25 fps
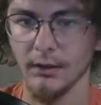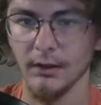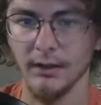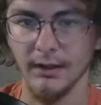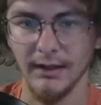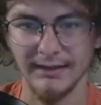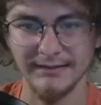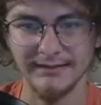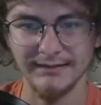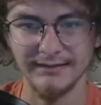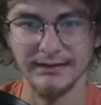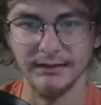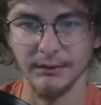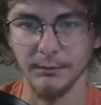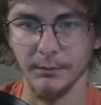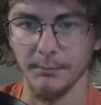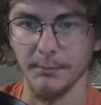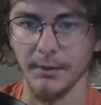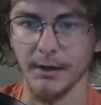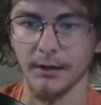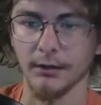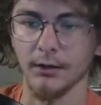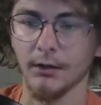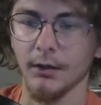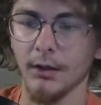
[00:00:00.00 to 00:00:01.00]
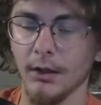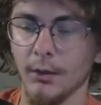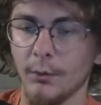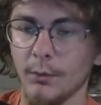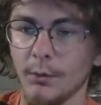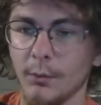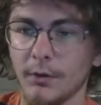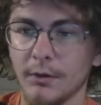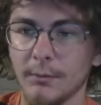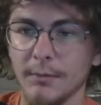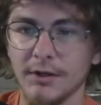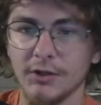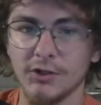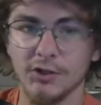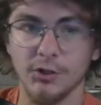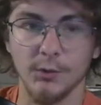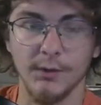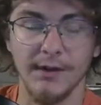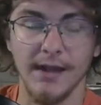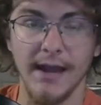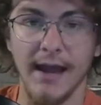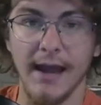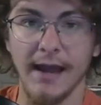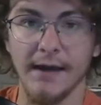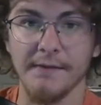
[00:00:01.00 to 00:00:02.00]
That's a little bit better. We want to make sure we
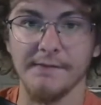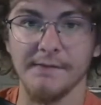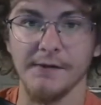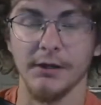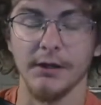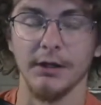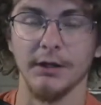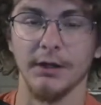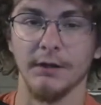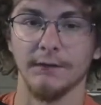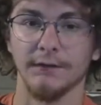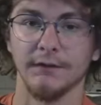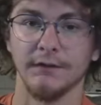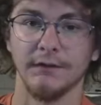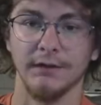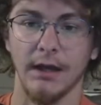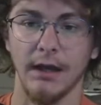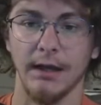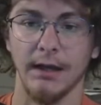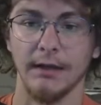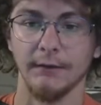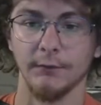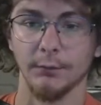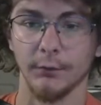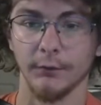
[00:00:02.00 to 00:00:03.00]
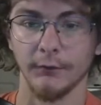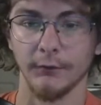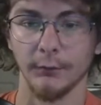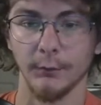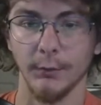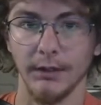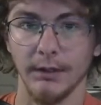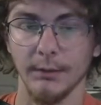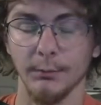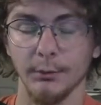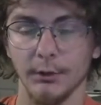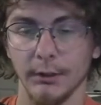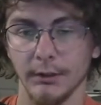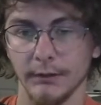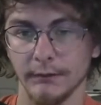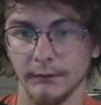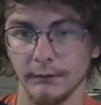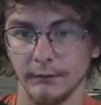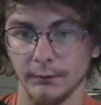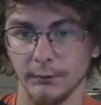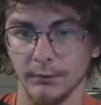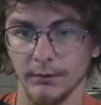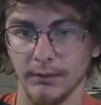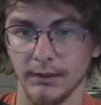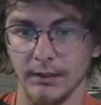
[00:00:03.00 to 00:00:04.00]
have enough size where it's readable on
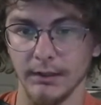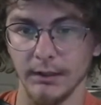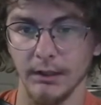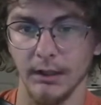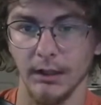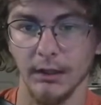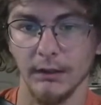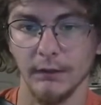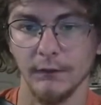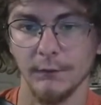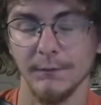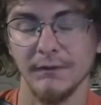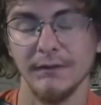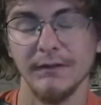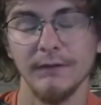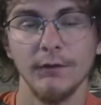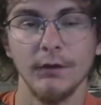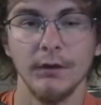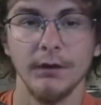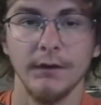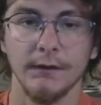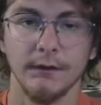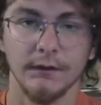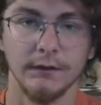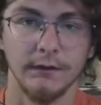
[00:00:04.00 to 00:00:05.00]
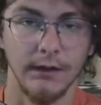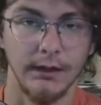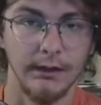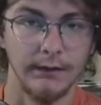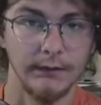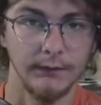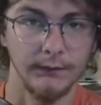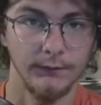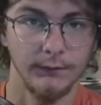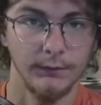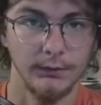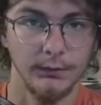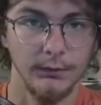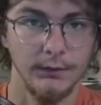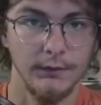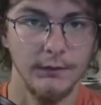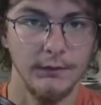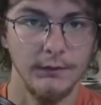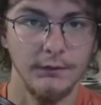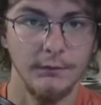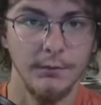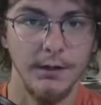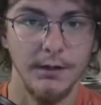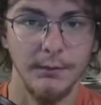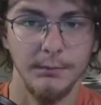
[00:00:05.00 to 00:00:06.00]
screen, specifically the size of screen that
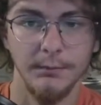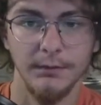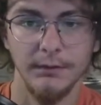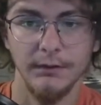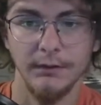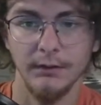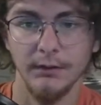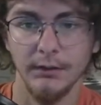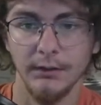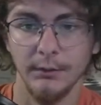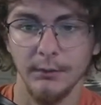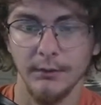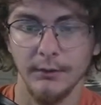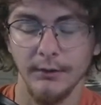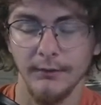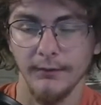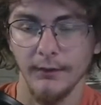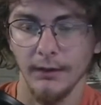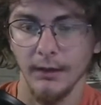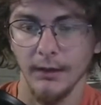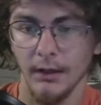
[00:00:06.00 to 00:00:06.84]
you might be dealing with,